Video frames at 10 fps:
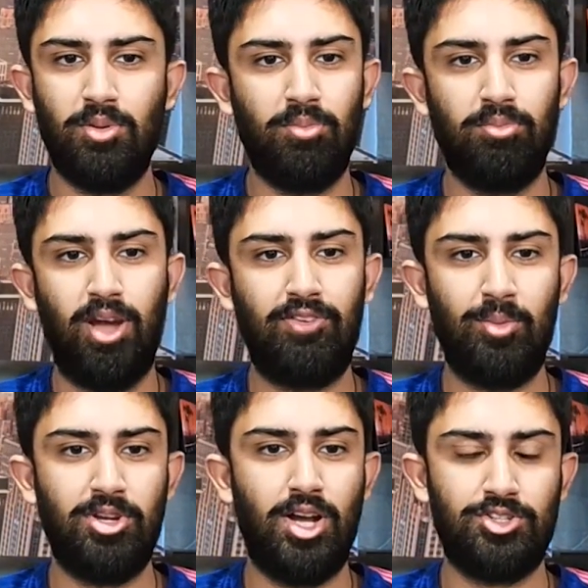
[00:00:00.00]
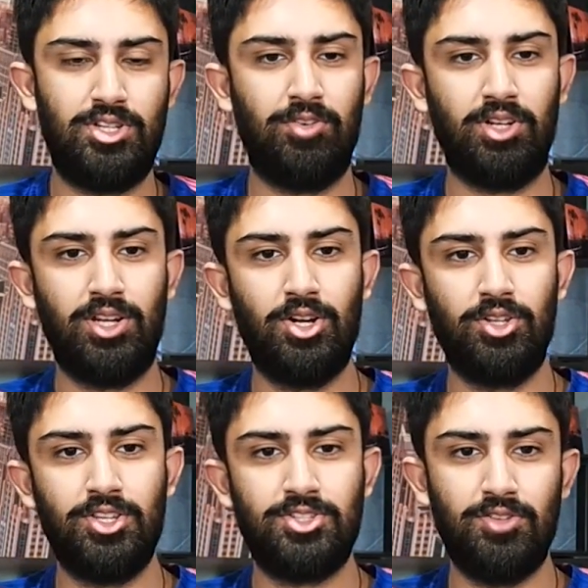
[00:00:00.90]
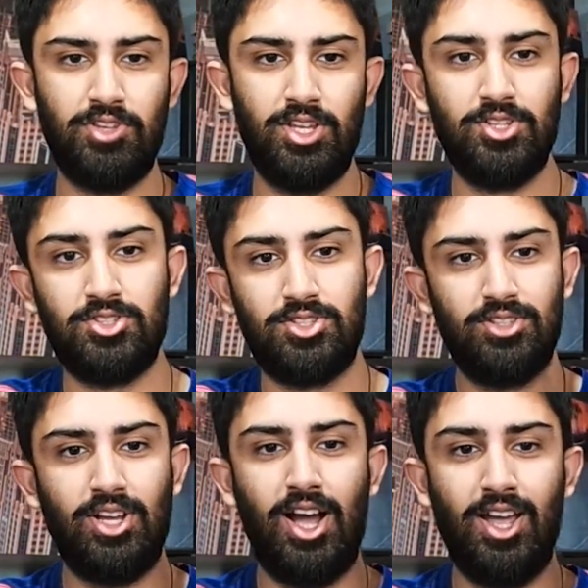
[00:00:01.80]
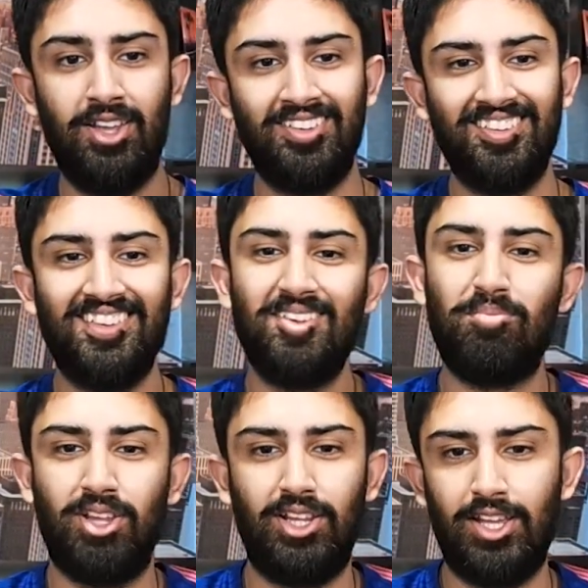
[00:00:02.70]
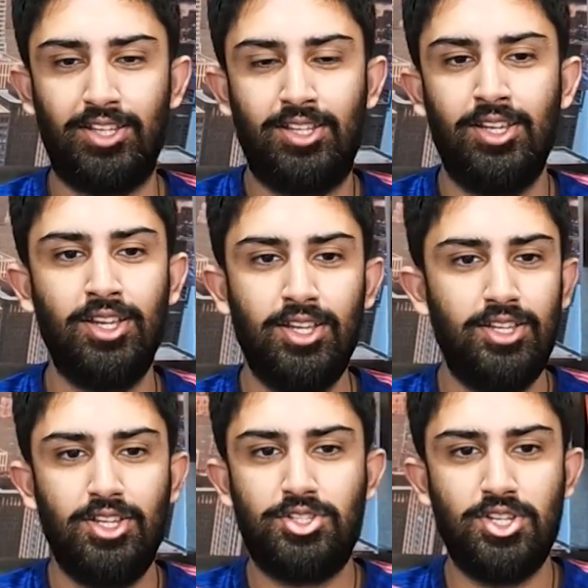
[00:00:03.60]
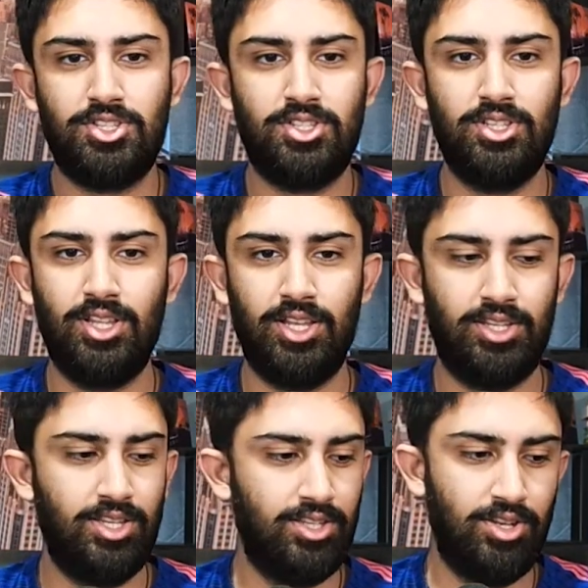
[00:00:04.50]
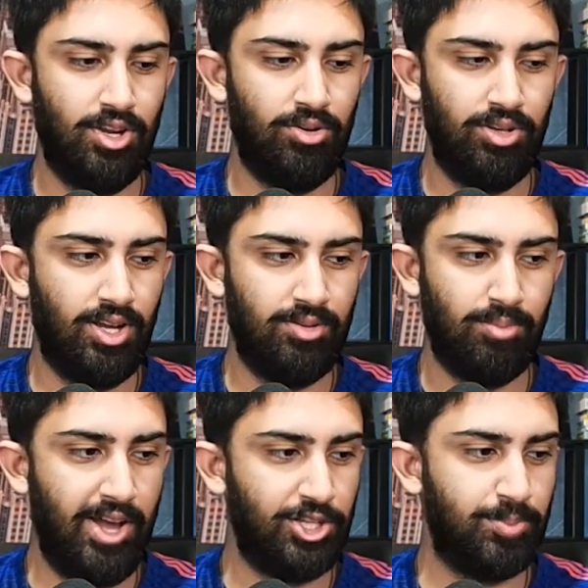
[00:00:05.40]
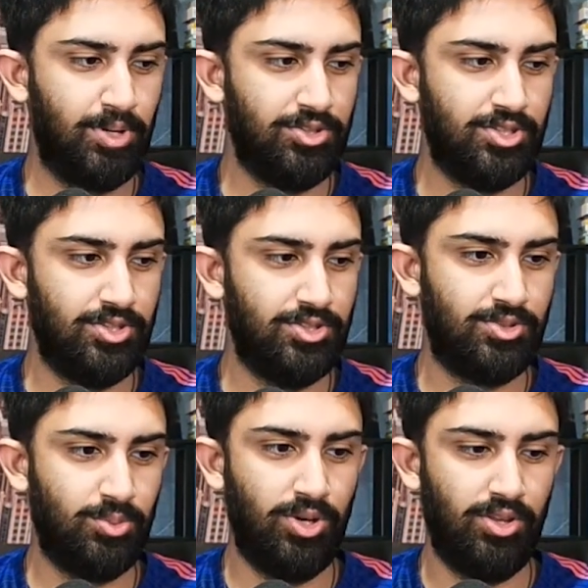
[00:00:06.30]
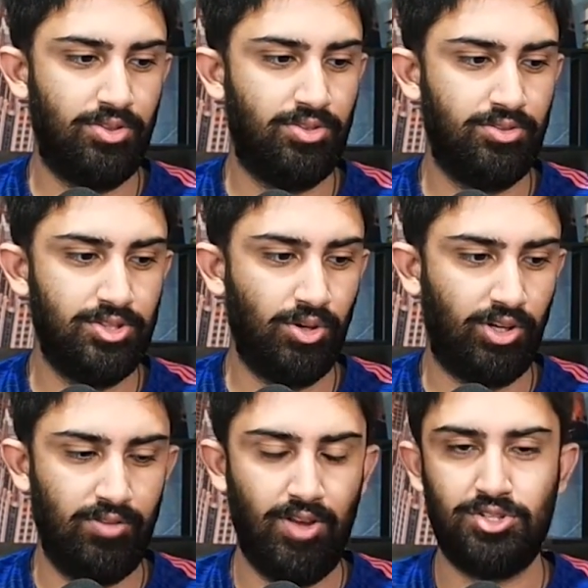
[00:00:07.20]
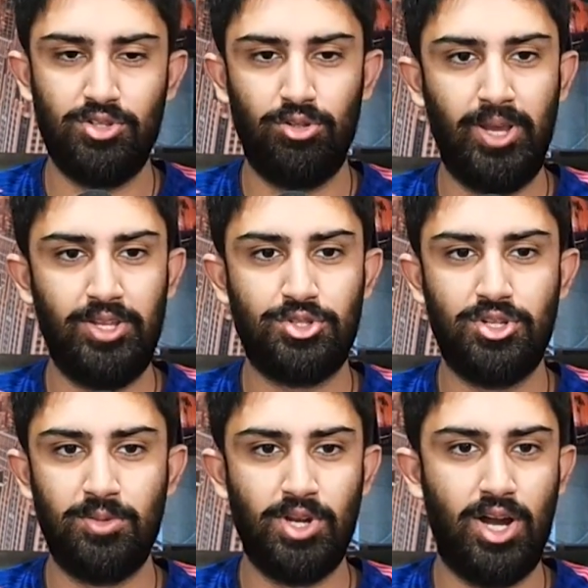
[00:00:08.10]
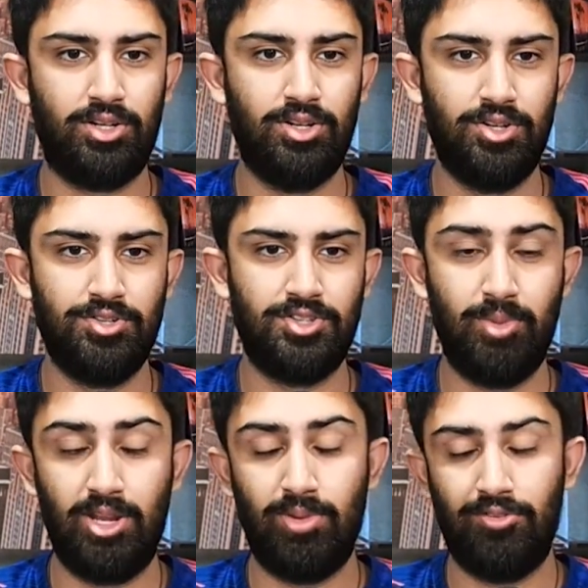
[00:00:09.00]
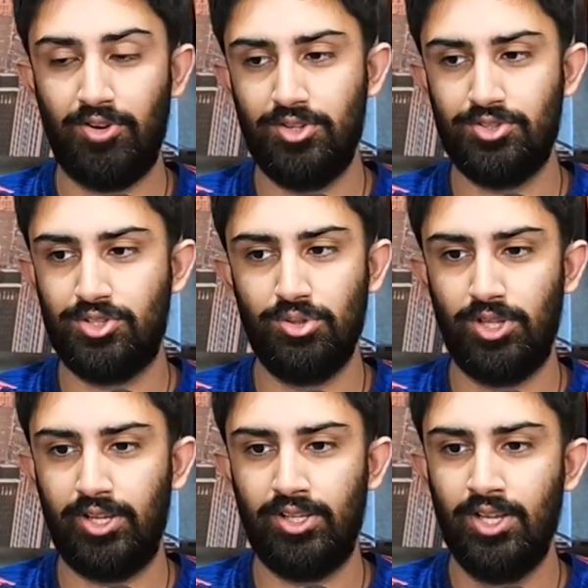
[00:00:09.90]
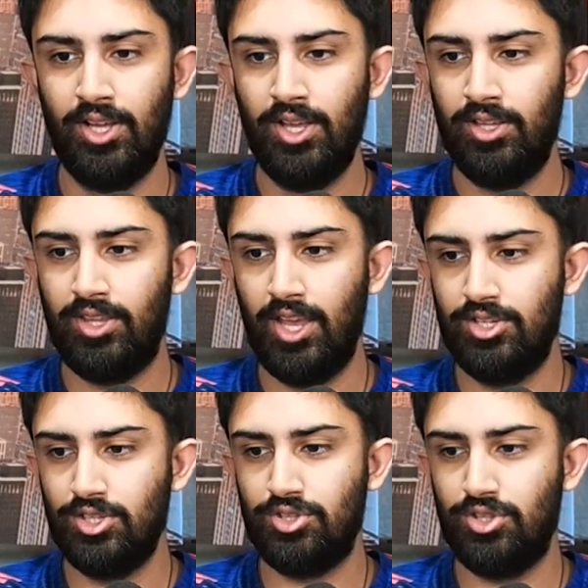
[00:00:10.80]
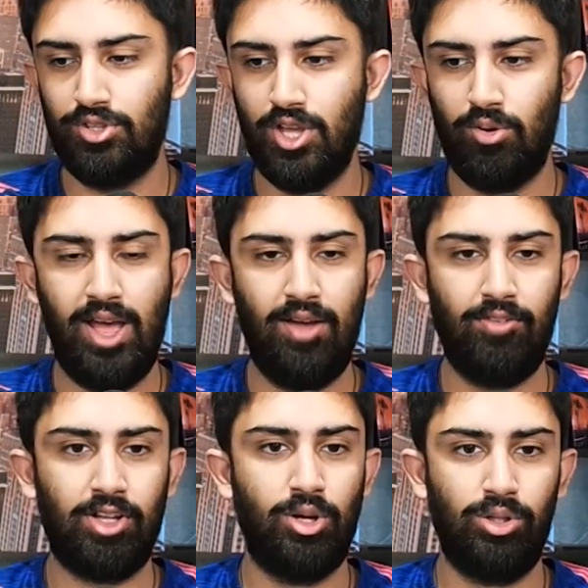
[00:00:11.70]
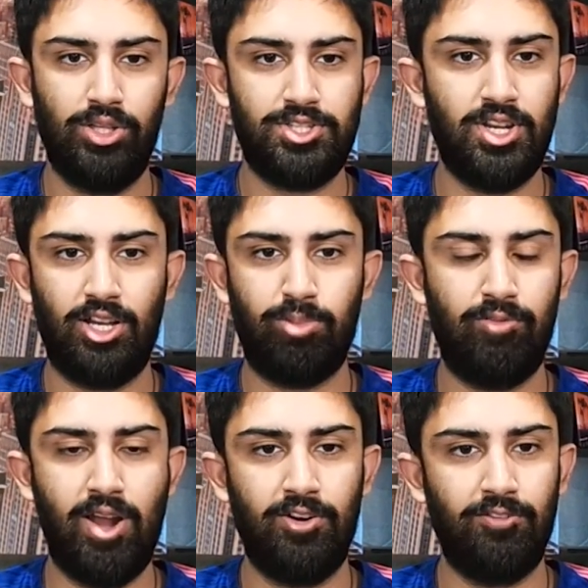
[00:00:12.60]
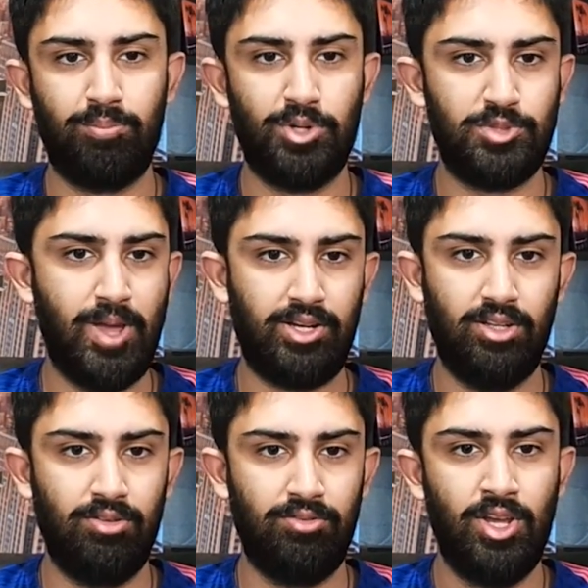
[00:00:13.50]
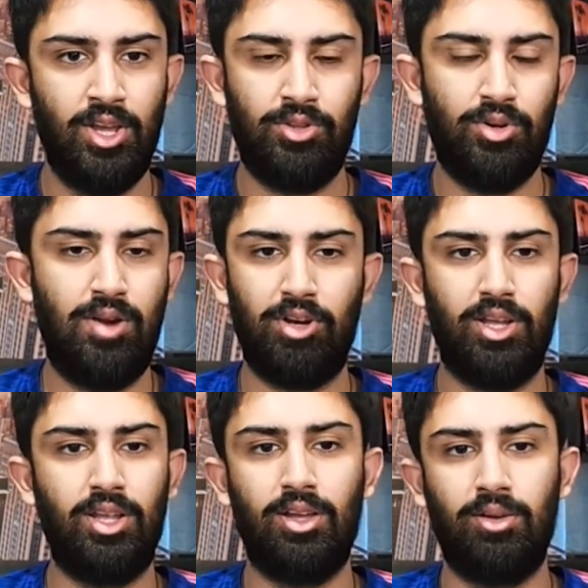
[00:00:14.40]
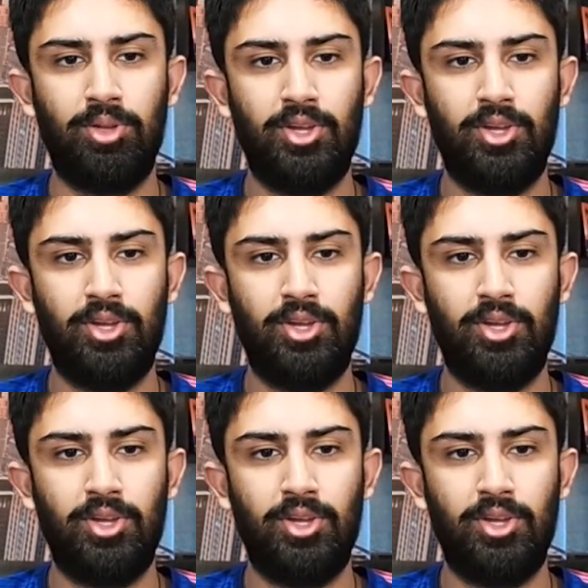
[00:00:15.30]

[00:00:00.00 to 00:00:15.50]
my family doctor is never going to hear this. If he is, hi. But like, it's just like, my experiences with, conventional mainstream doctors and many of my friends too, like they don't have like a holistic preventative perspective. They're never going to,